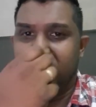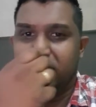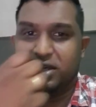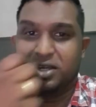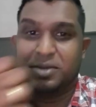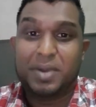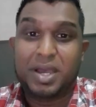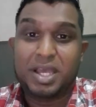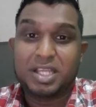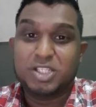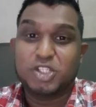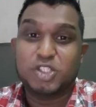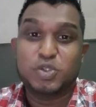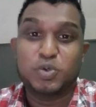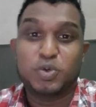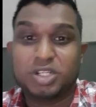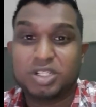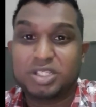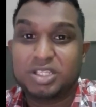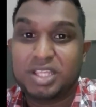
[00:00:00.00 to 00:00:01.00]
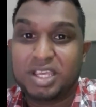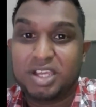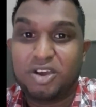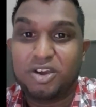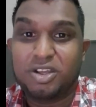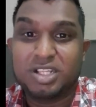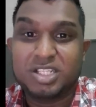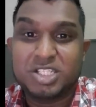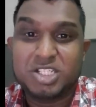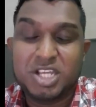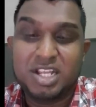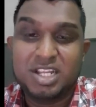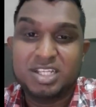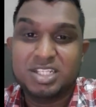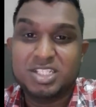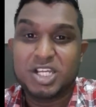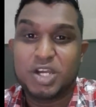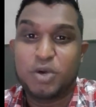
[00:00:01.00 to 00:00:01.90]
I just want to take on a challenge.